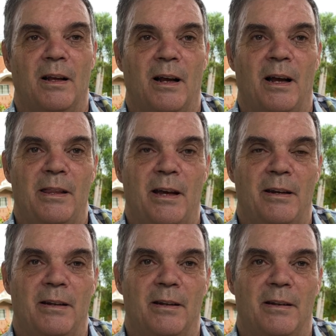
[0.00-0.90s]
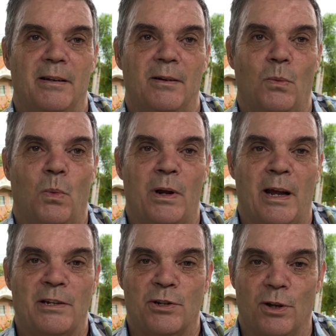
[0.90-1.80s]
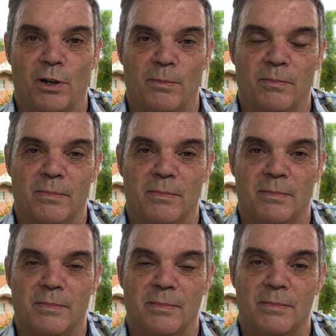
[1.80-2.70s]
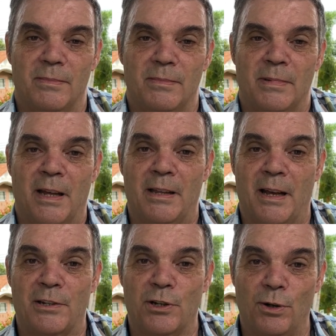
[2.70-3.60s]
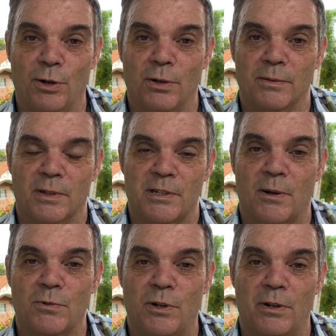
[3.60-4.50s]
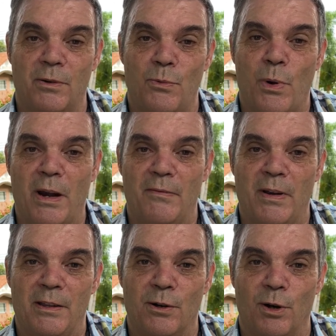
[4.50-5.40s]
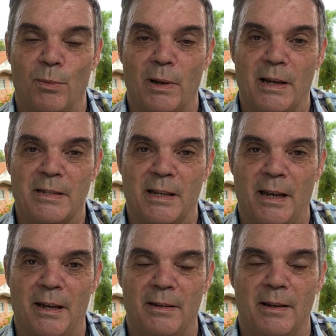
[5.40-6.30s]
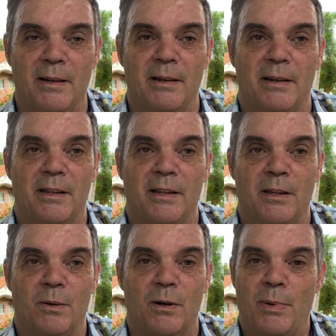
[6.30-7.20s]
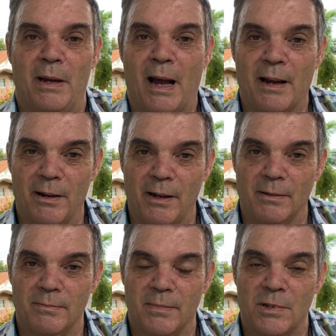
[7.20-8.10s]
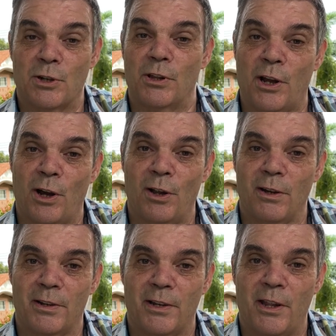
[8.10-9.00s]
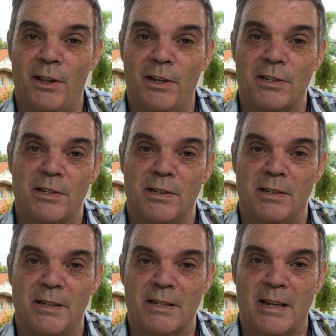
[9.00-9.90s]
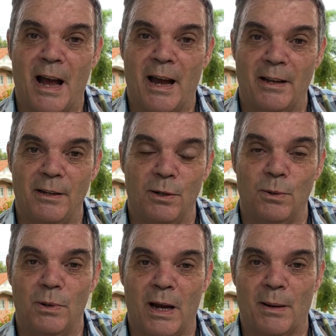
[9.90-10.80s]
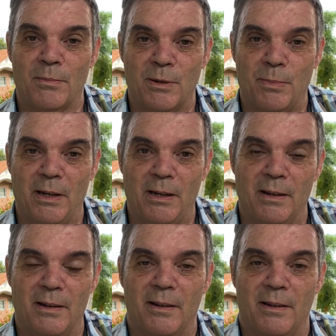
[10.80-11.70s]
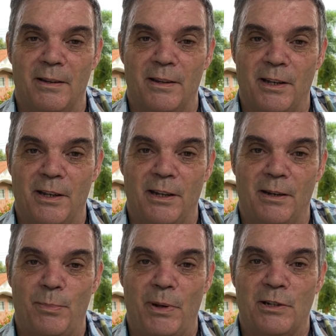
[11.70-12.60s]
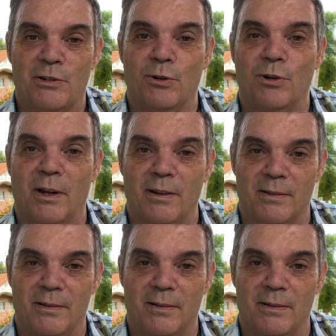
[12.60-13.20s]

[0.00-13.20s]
And then when I told them that they had to go because I was going to renovate the whole place again, they were a bit angry. So they called this guy who happened to be the big drug